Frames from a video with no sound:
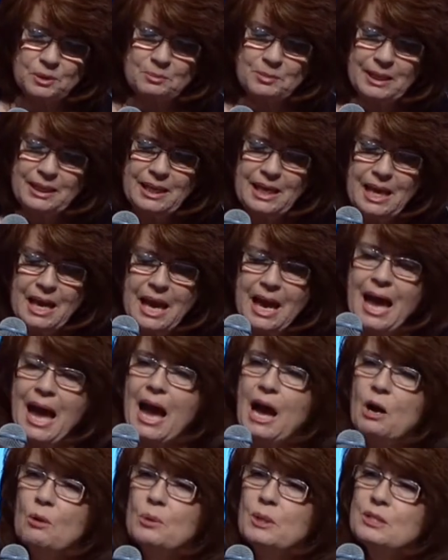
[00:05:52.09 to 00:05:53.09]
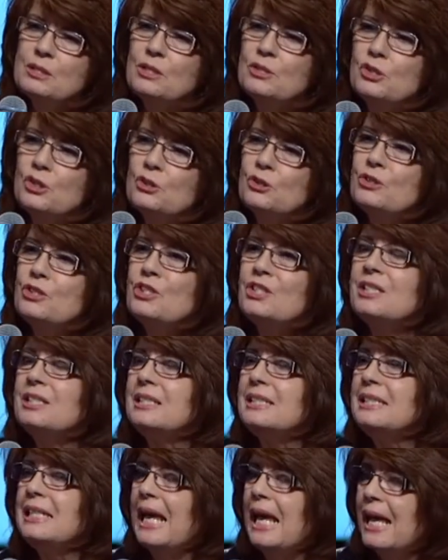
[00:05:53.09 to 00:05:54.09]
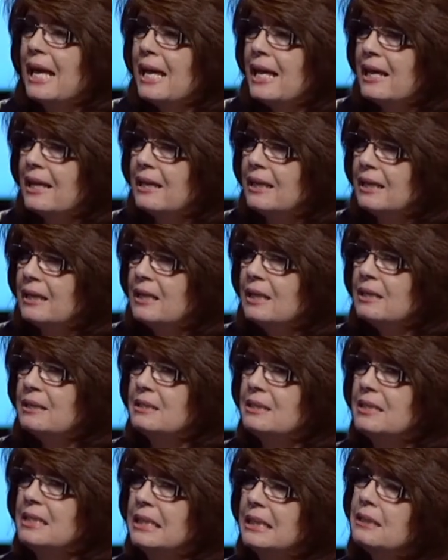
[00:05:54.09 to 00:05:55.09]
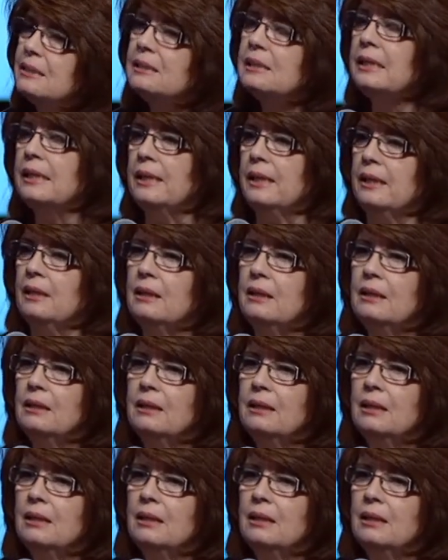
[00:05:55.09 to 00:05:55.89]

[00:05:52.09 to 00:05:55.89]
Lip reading: But how is the church today dealing